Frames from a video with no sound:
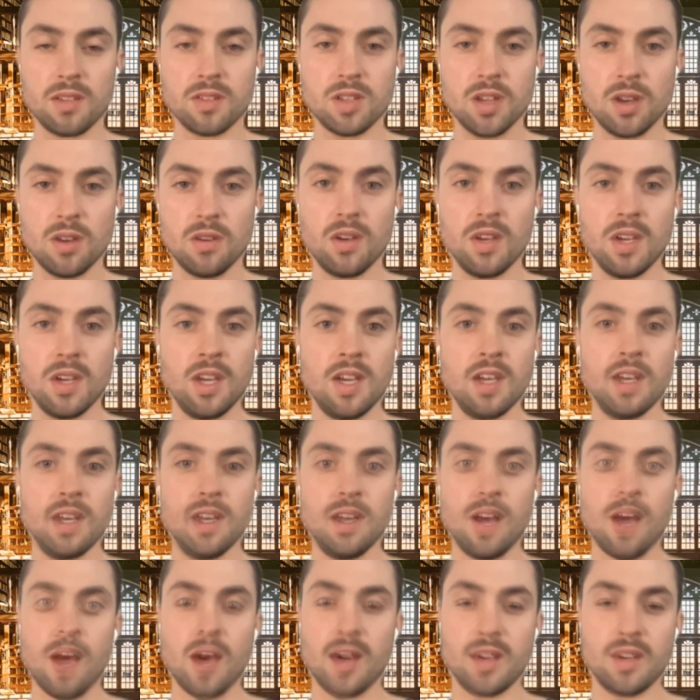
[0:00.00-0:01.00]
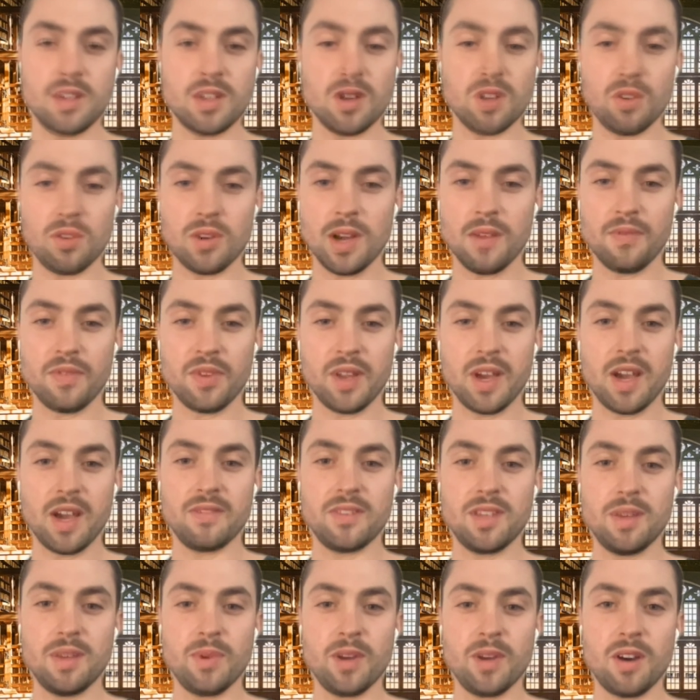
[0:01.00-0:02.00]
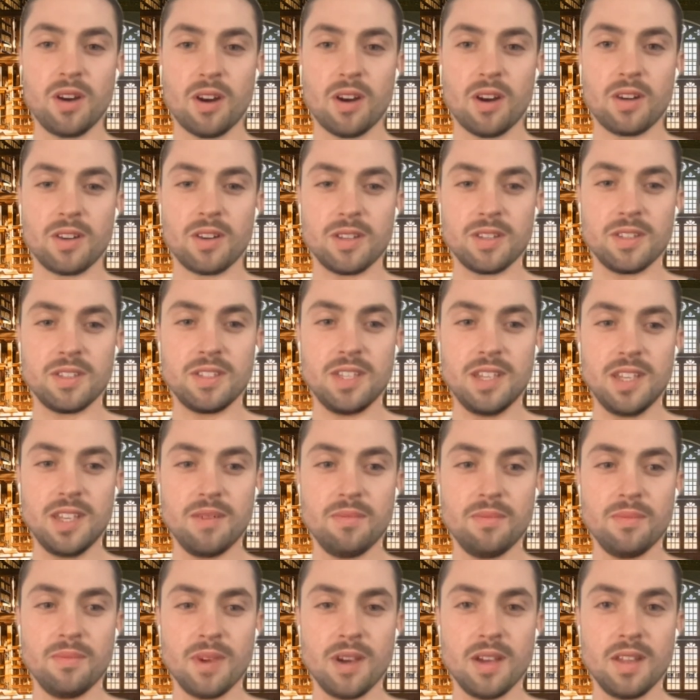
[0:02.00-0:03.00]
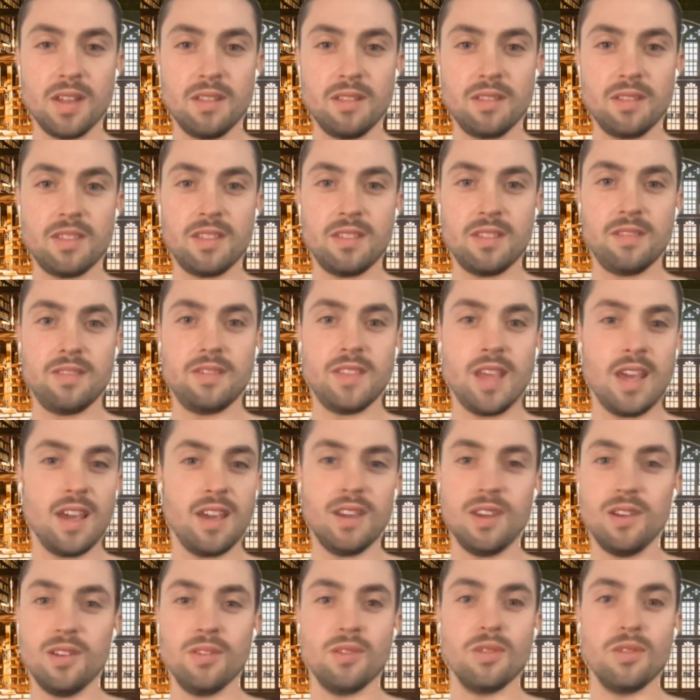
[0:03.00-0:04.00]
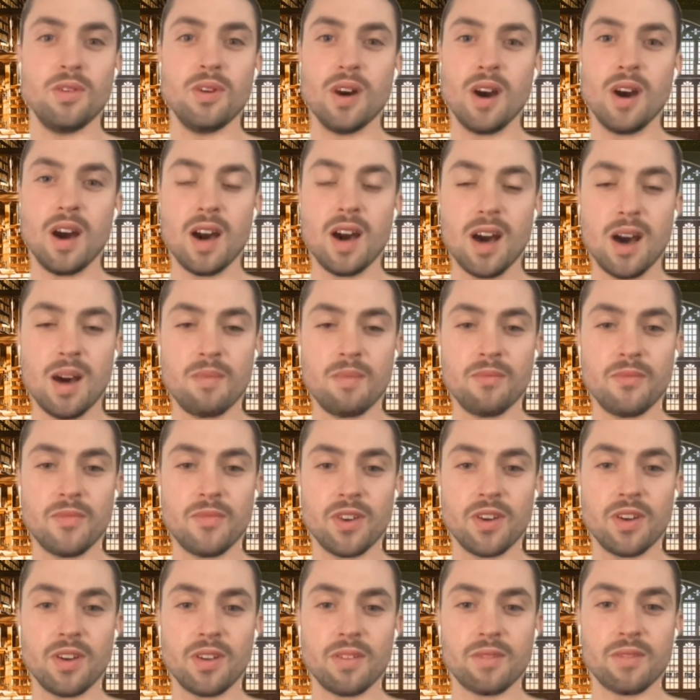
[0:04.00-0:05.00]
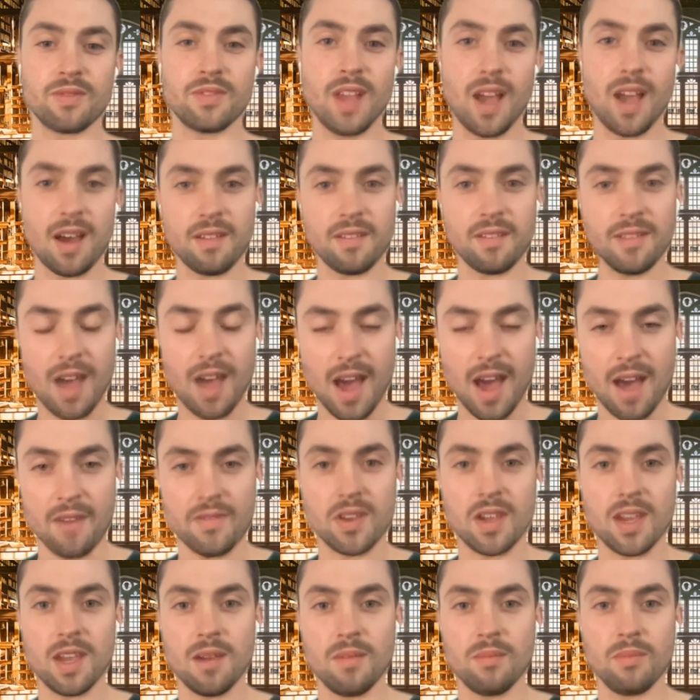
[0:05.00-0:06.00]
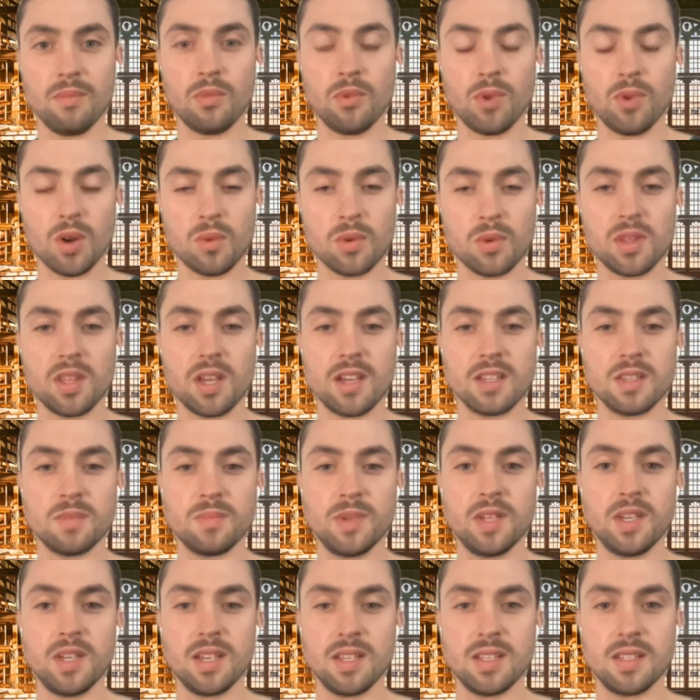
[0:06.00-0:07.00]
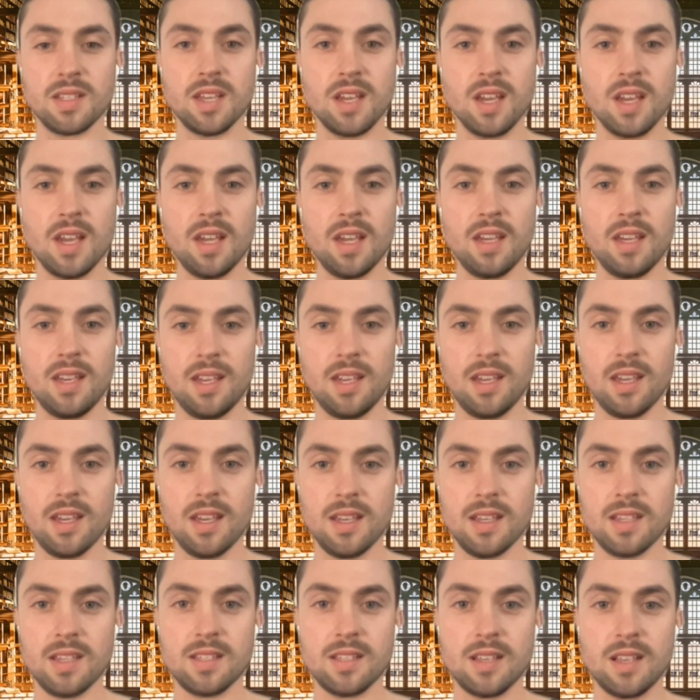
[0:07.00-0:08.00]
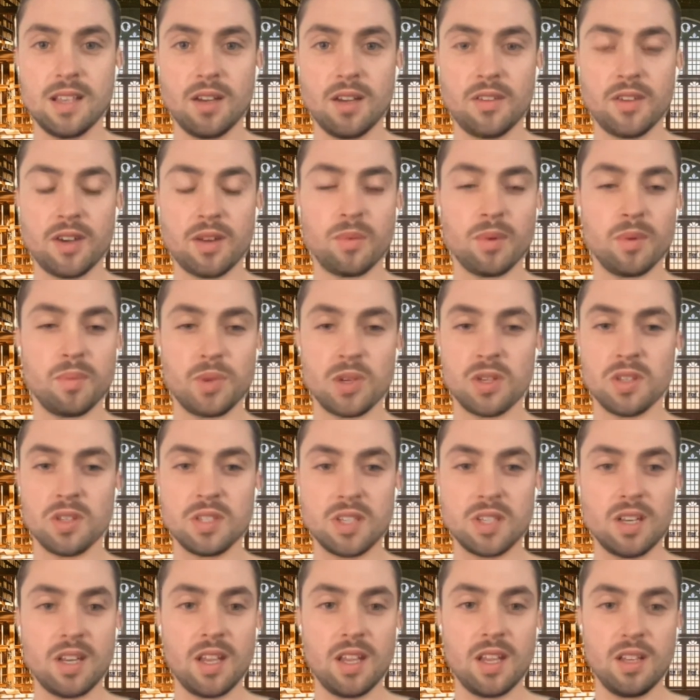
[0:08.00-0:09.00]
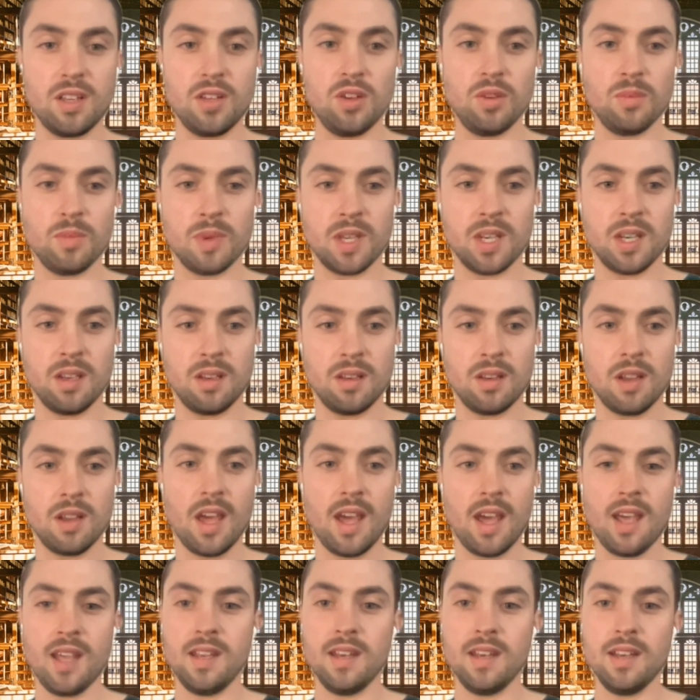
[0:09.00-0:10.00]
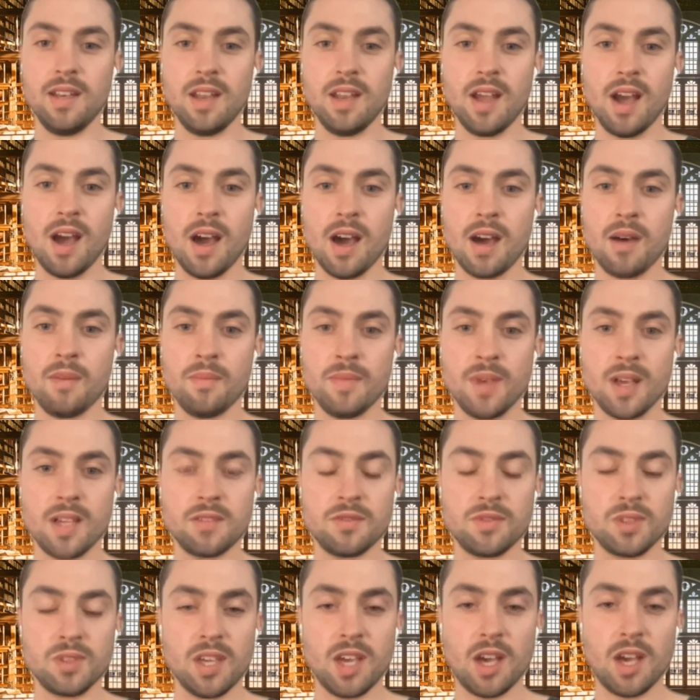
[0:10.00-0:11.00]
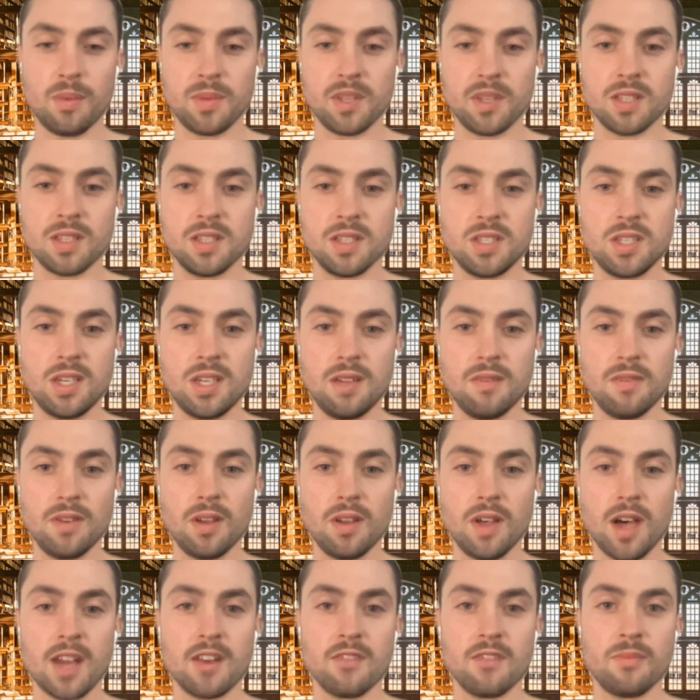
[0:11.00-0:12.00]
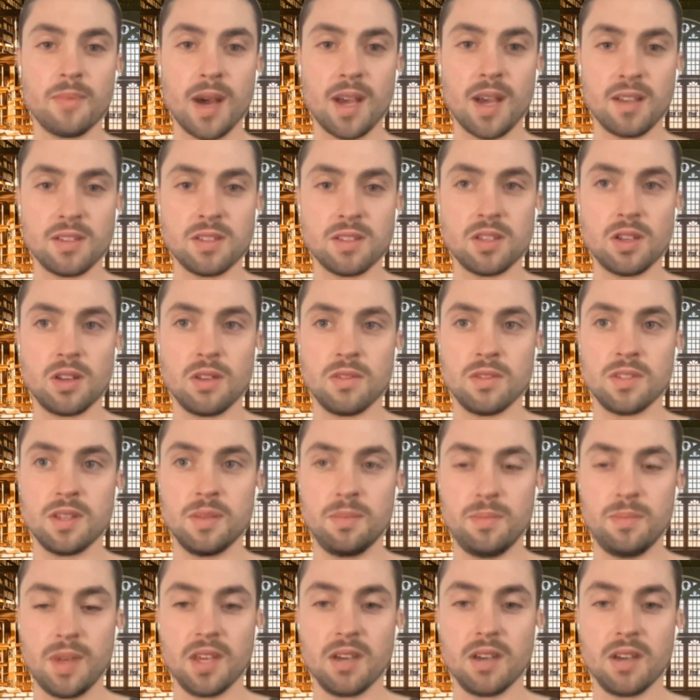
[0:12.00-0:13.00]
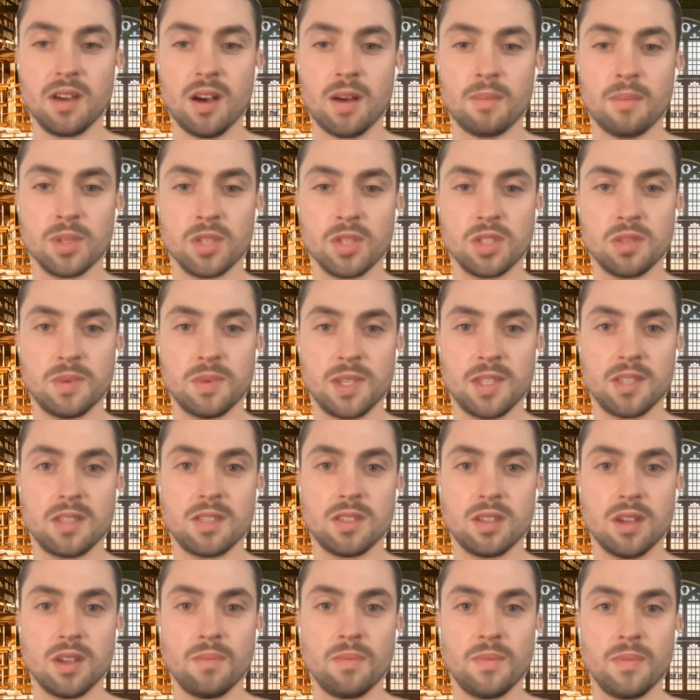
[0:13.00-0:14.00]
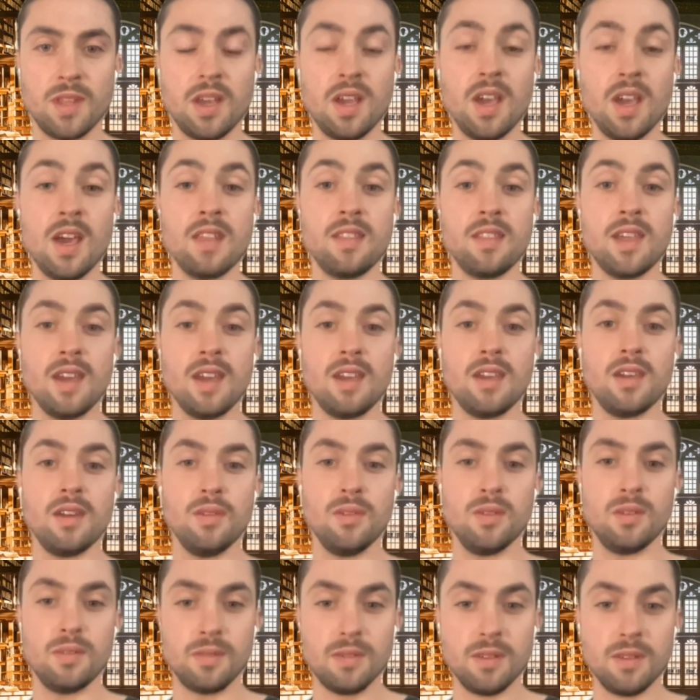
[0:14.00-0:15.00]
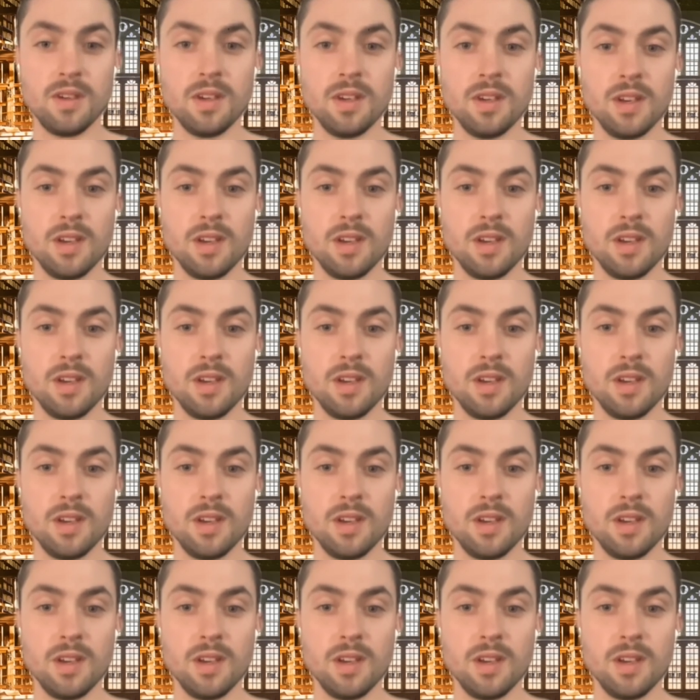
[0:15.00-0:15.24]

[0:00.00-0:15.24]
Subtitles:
So we're so grateful to have Deepankar on our team. Thank you having him work with us, because he is an incredible person and human and has really helped us achieve a lot of milestones and big accomplishments. So thank you.